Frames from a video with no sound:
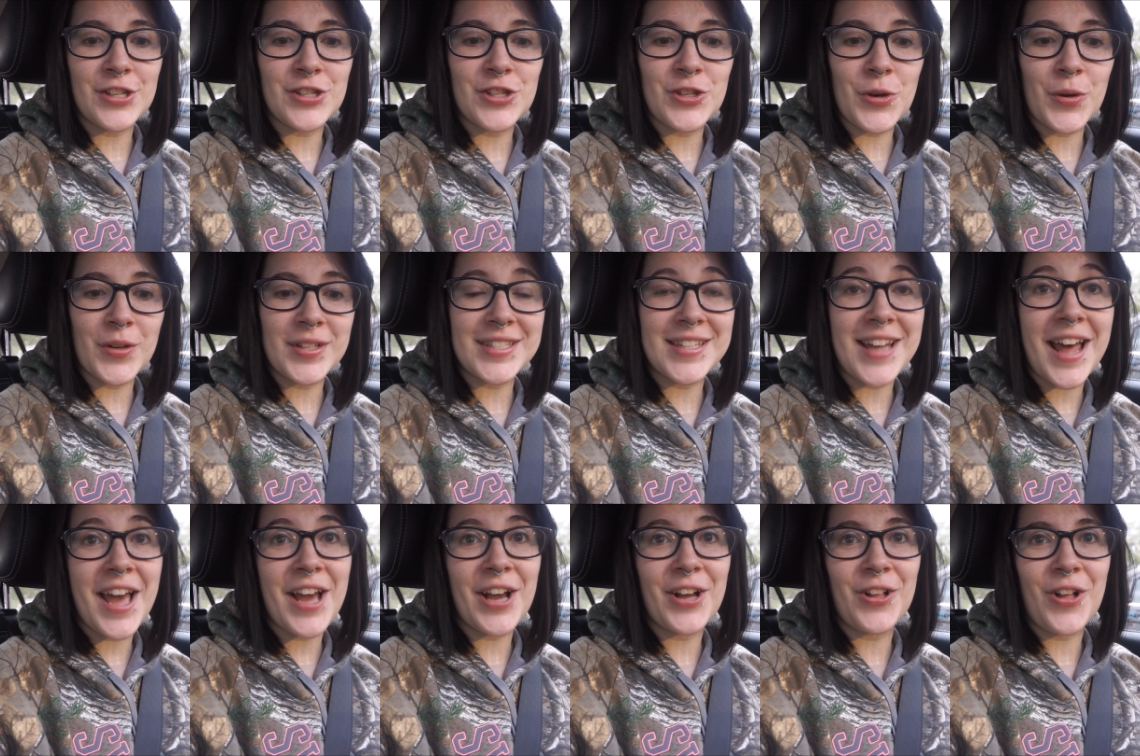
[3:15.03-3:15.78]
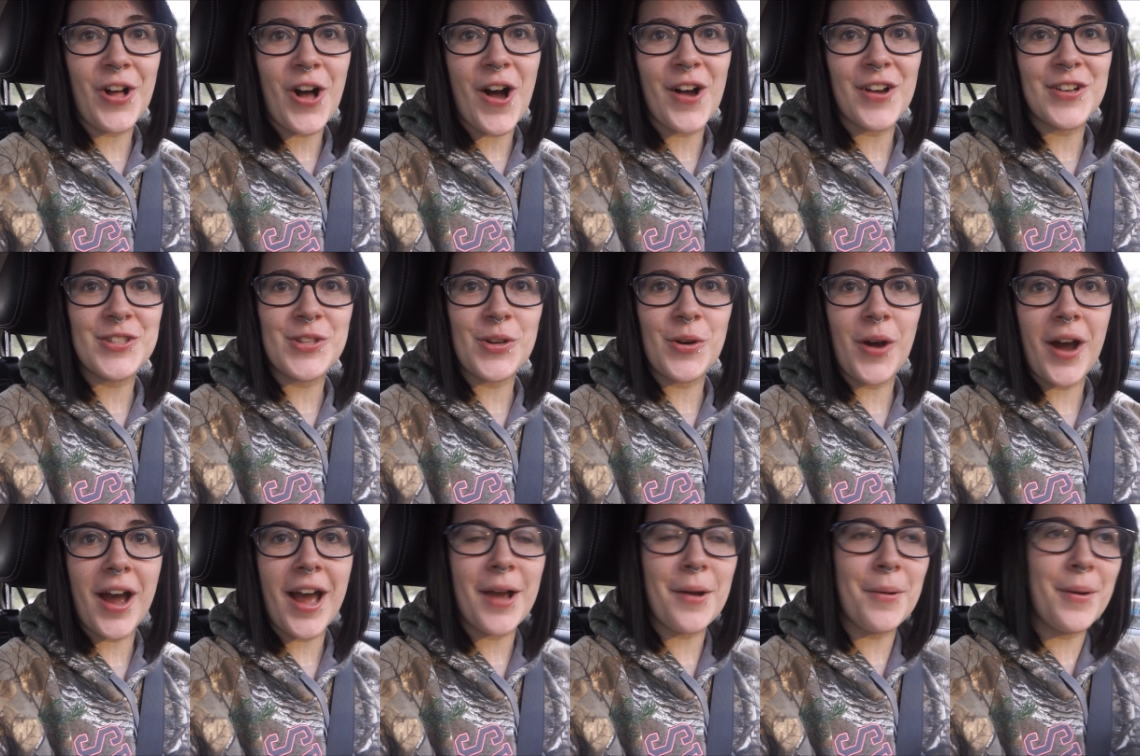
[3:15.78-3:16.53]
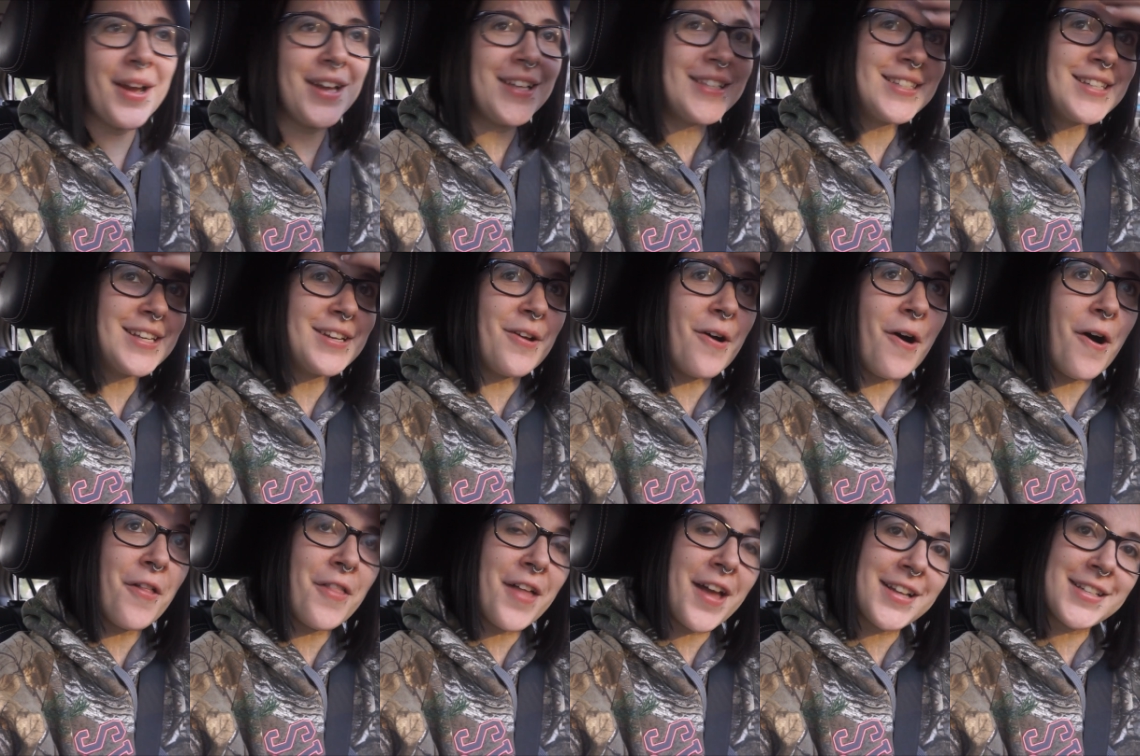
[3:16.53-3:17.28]
So it's nine o'clock, so I wasted
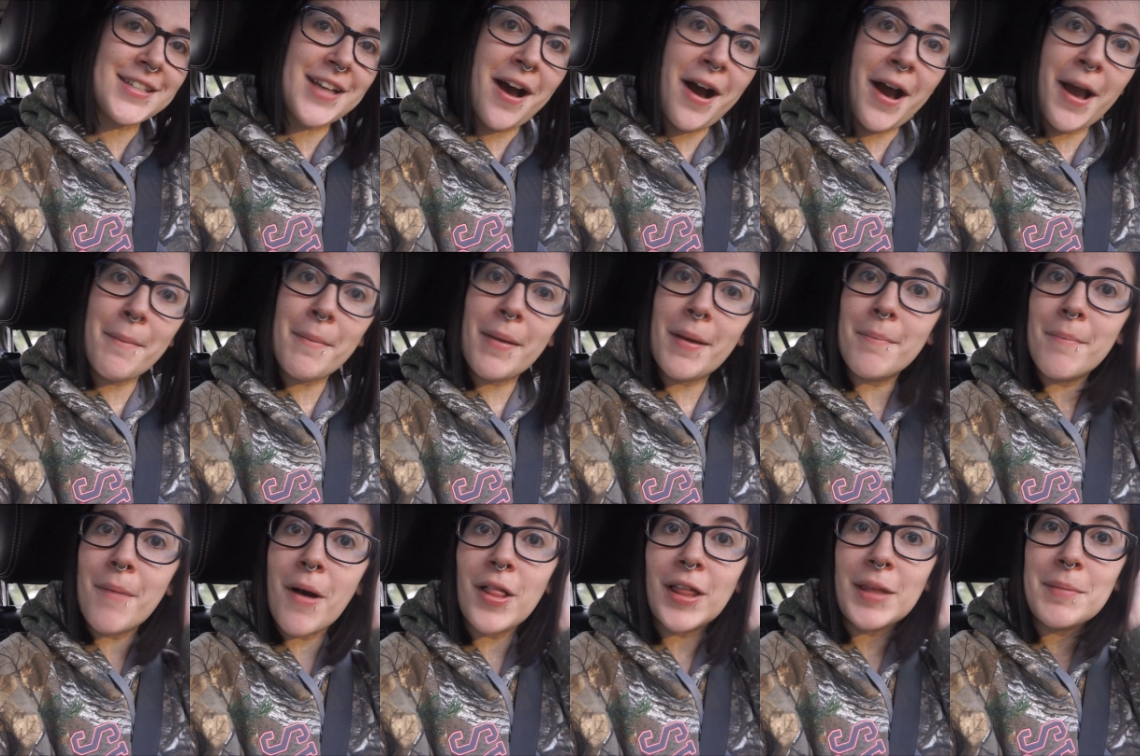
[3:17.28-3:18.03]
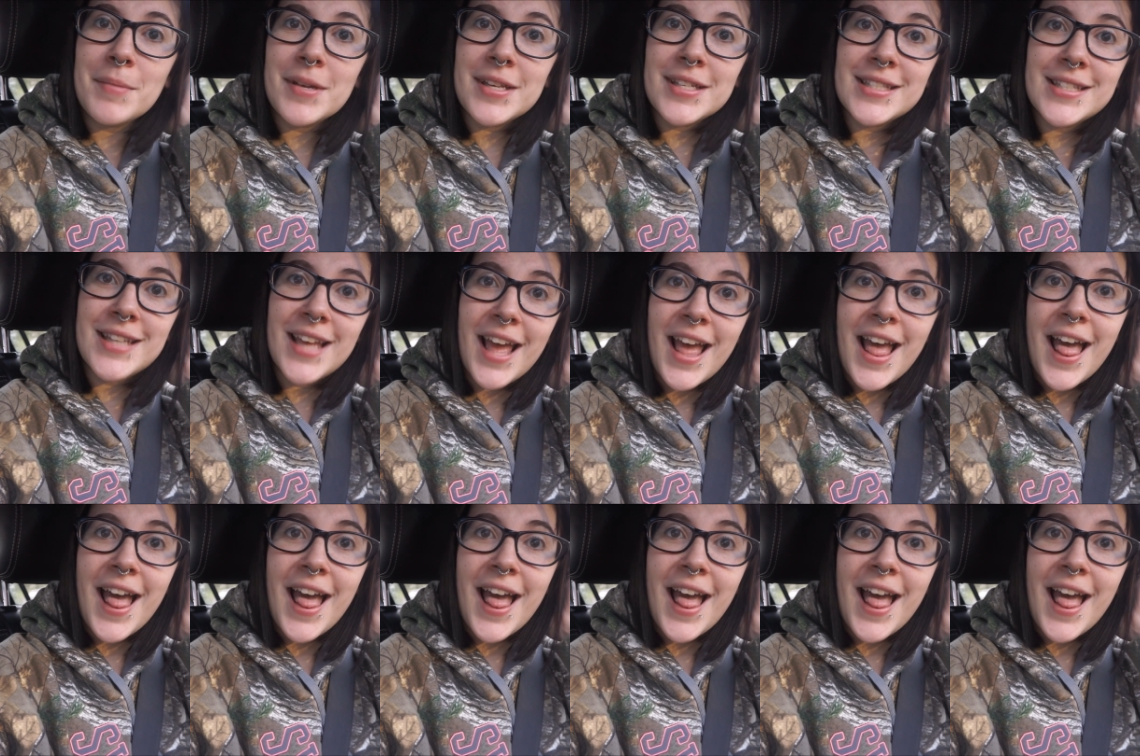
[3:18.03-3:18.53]
all that time and Molly missed